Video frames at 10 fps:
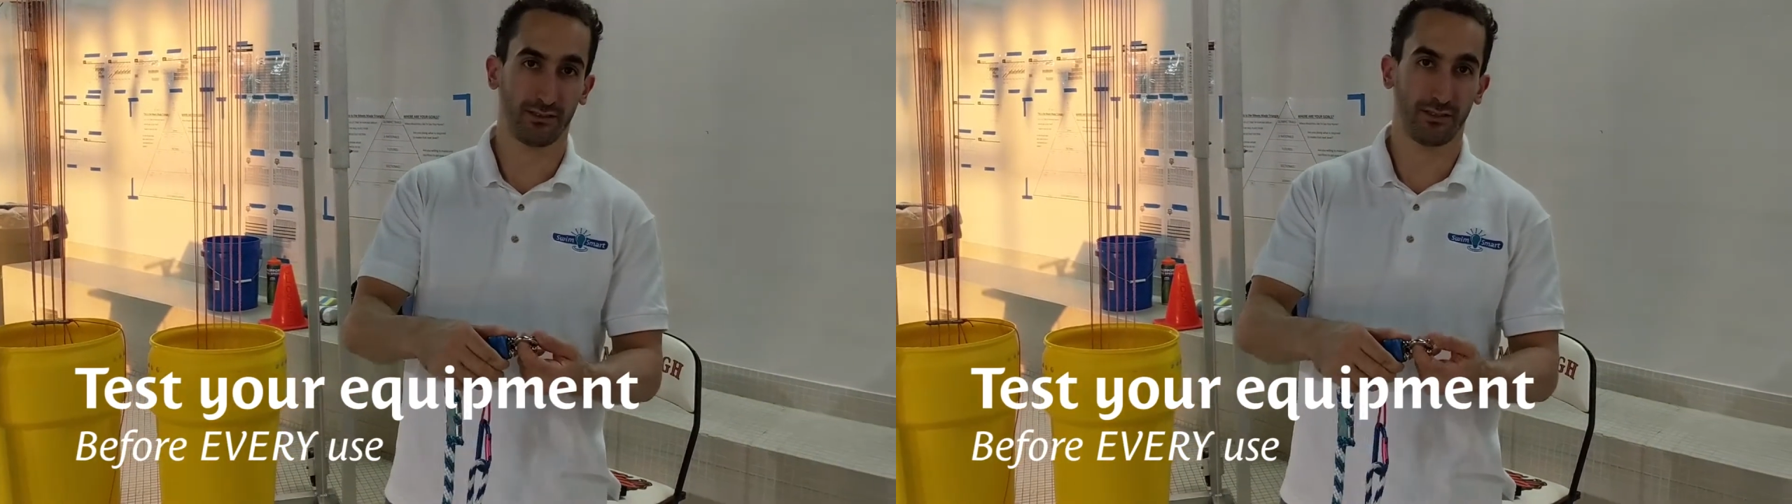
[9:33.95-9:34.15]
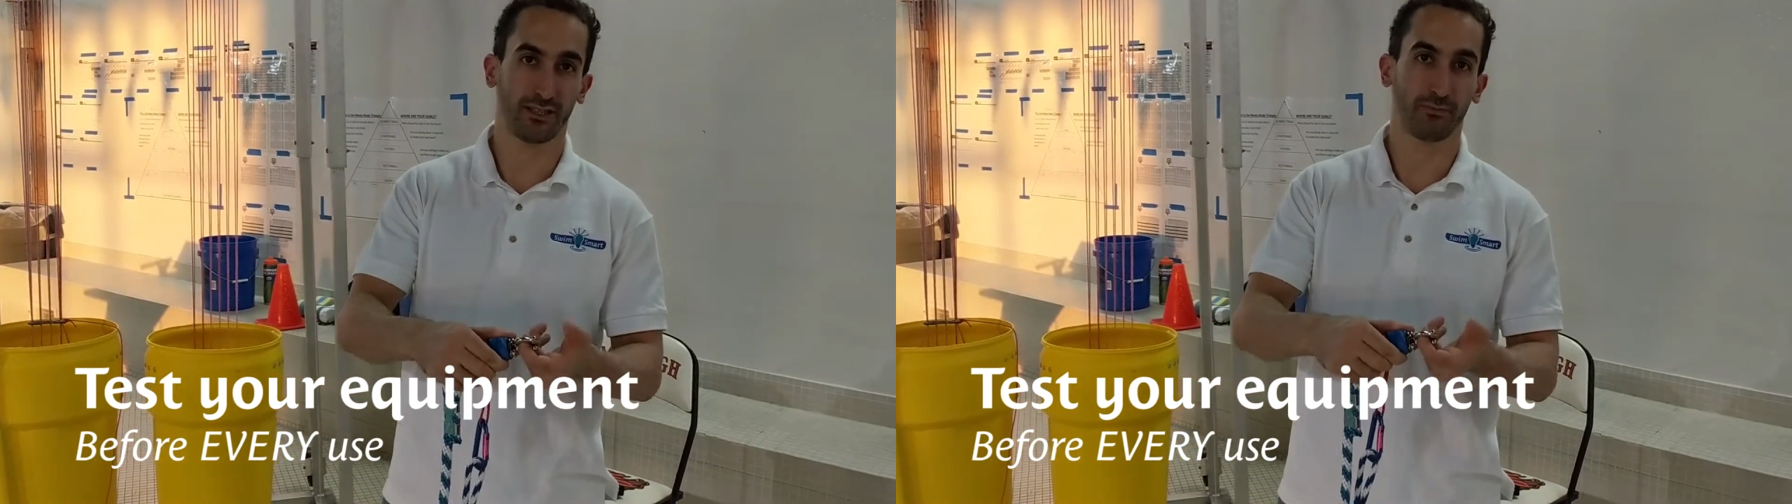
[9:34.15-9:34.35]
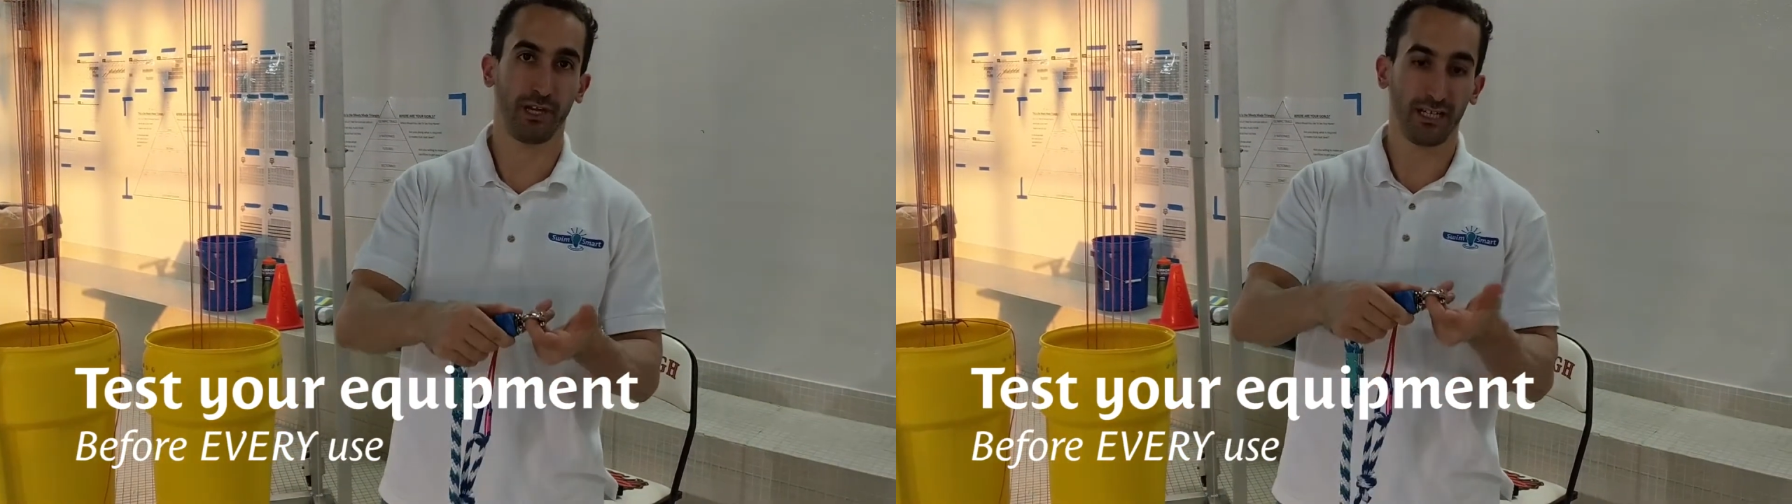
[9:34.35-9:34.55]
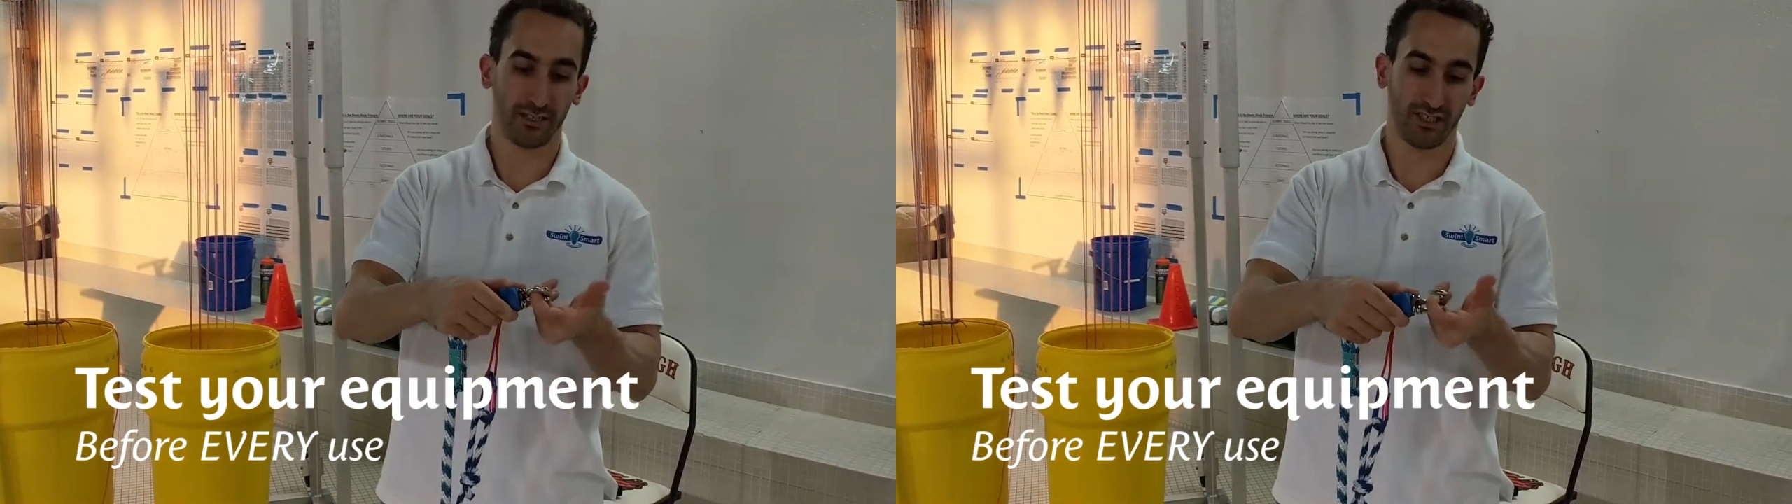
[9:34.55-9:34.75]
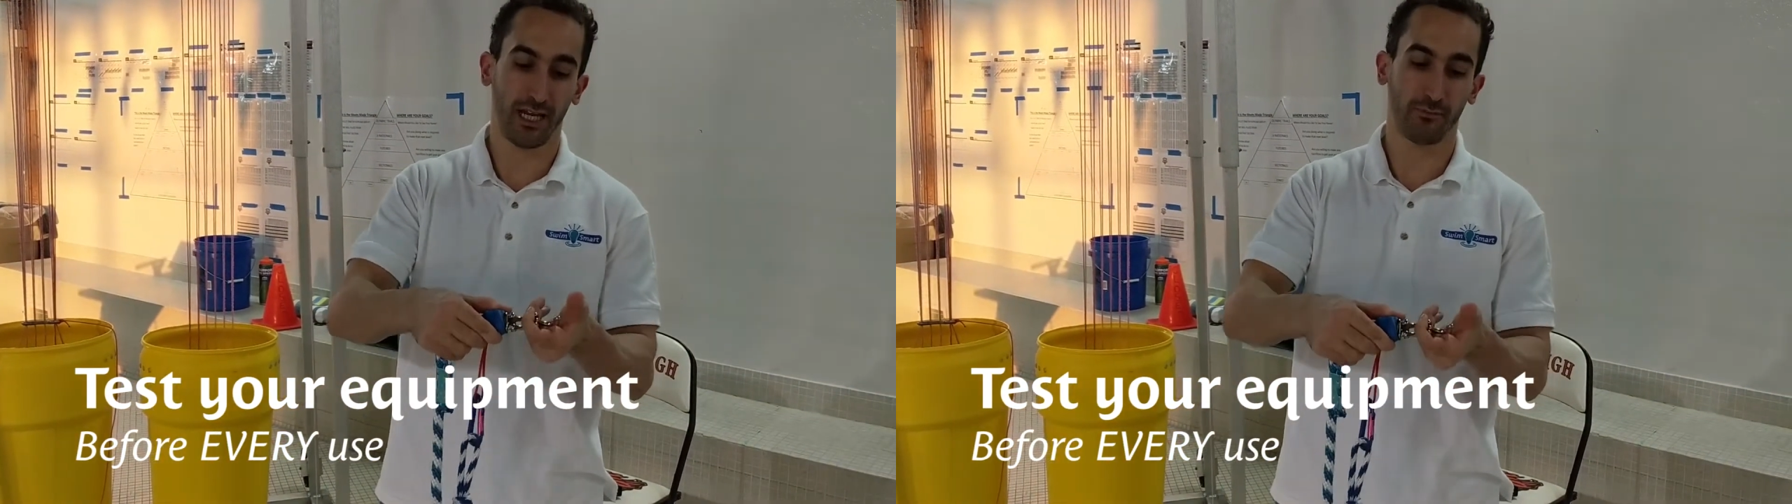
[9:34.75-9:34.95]
that the panic
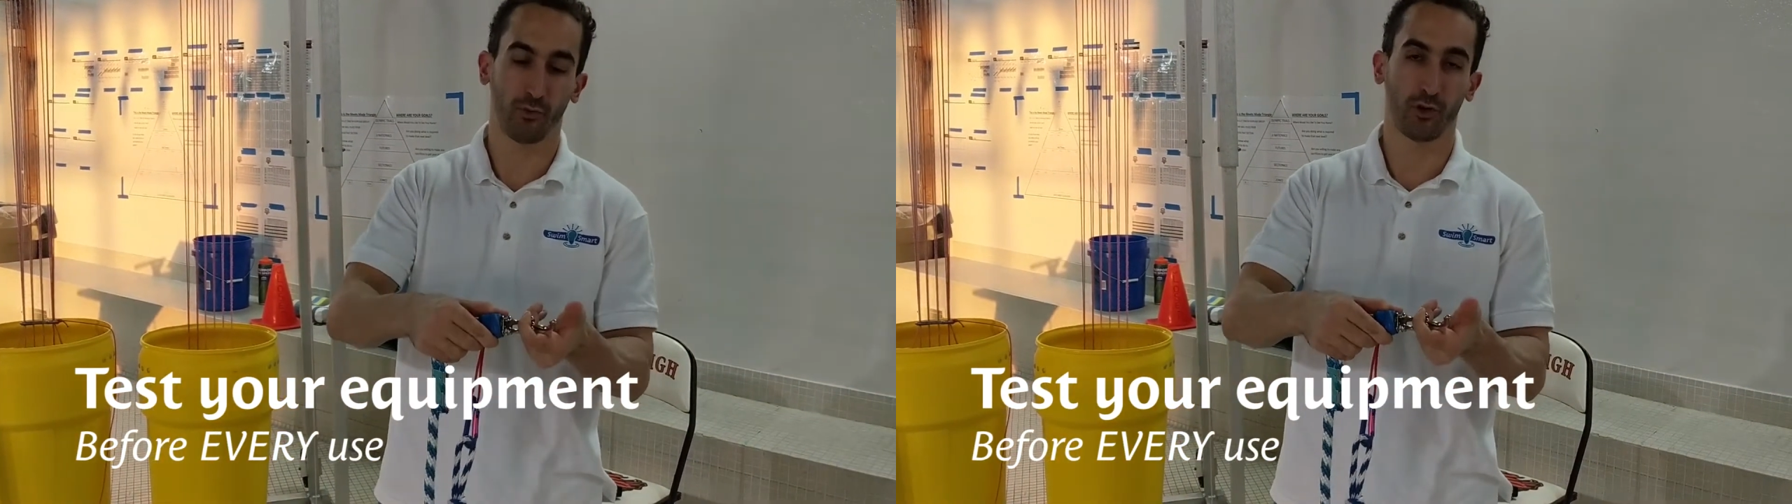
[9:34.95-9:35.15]
snap